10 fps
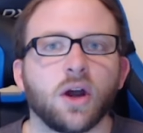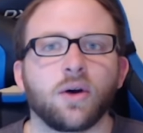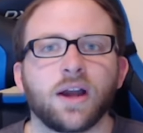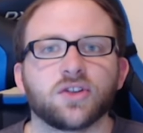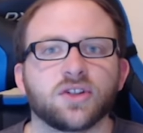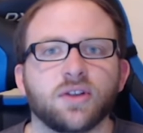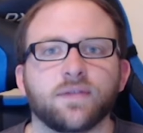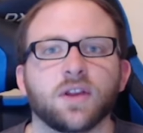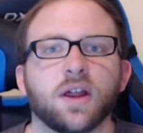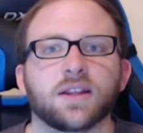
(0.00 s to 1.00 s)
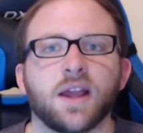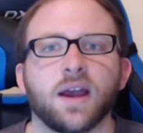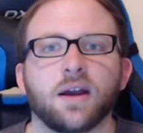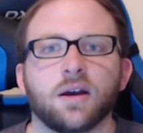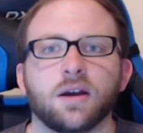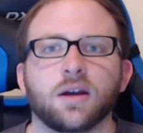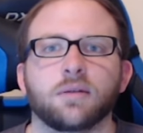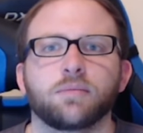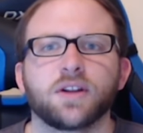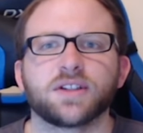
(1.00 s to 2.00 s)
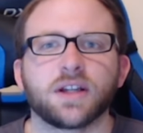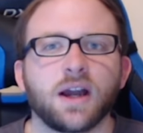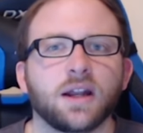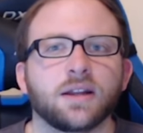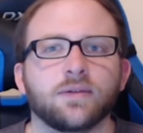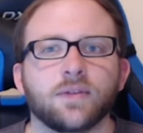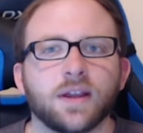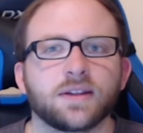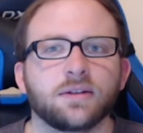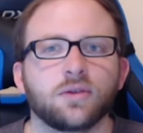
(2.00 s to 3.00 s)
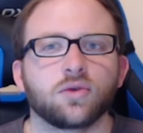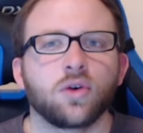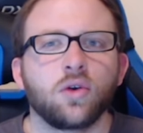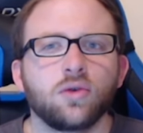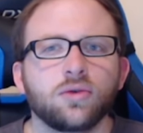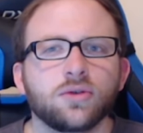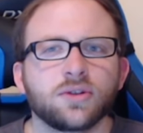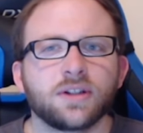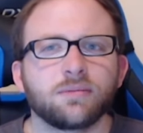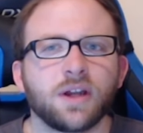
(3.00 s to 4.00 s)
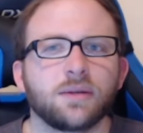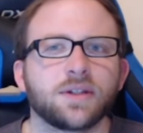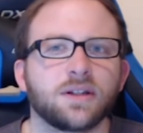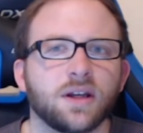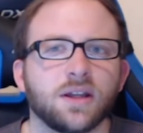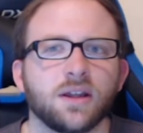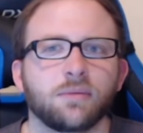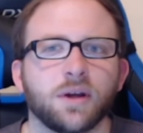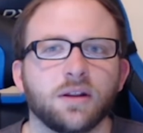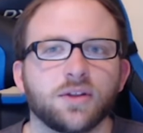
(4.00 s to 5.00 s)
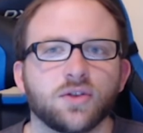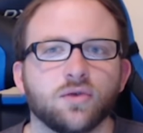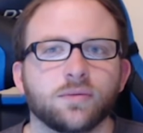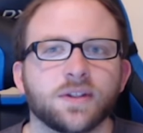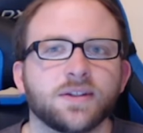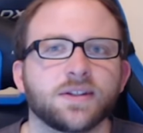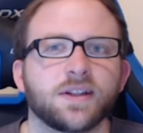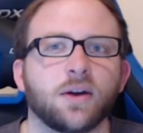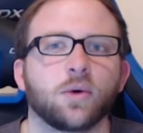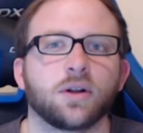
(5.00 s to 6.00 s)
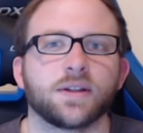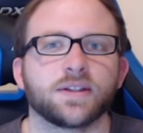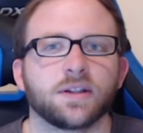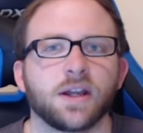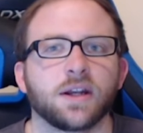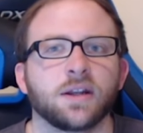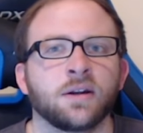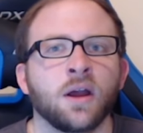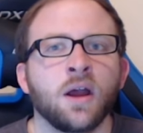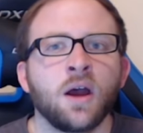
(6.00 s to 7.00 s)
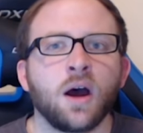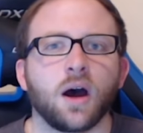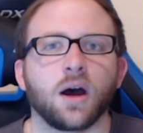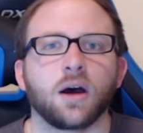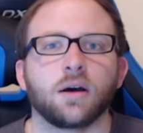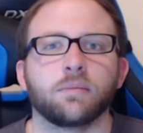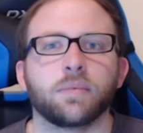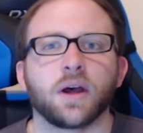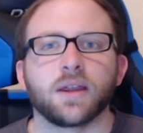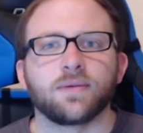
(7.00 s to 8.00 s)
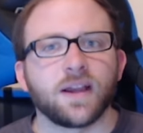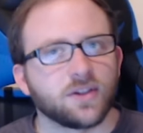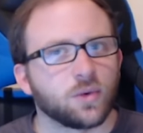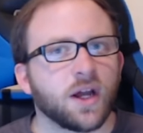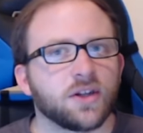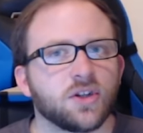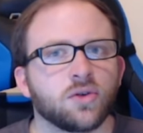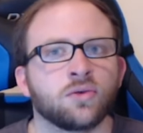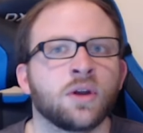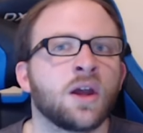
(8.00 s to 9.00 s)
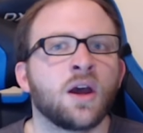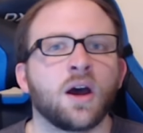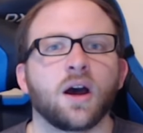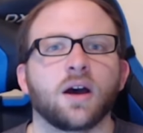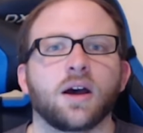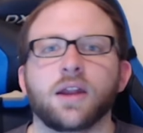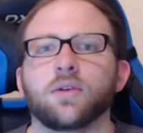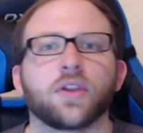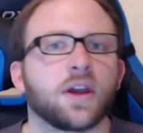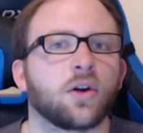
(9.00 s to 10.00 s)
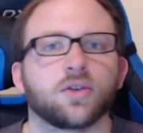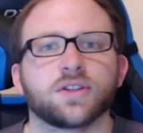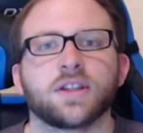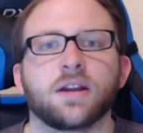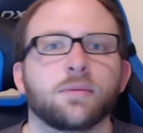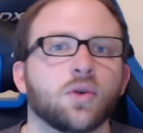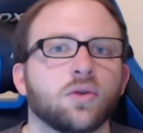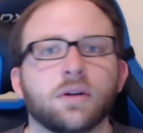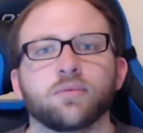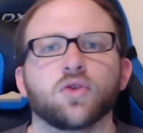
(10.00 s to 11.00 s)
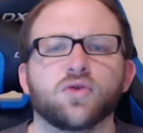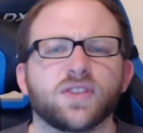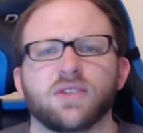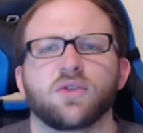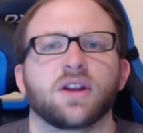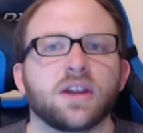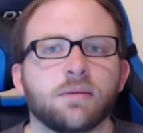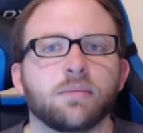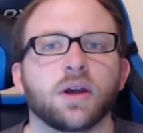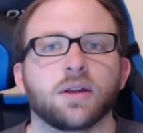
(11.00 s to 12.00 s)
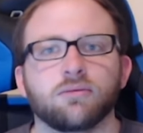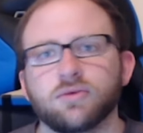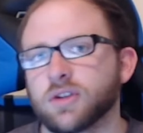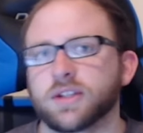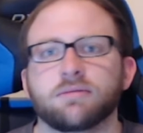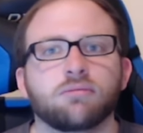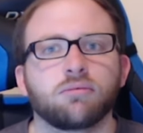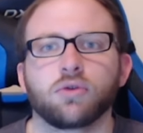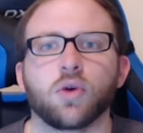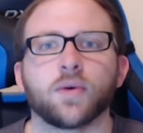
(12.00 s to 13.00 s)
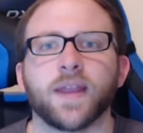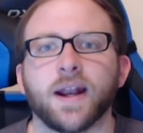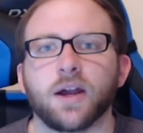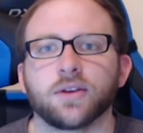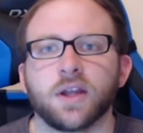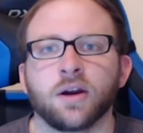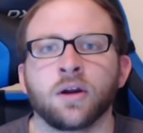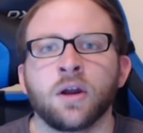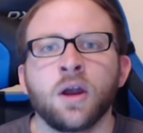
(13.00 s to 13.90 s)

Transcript: I just left it like that. Plus it kind of gets a little colder sometimes at night in my lizard room since it's not well insulated, but that's what I do. I don't think it hurts them or improves it really, but just throwing that out there.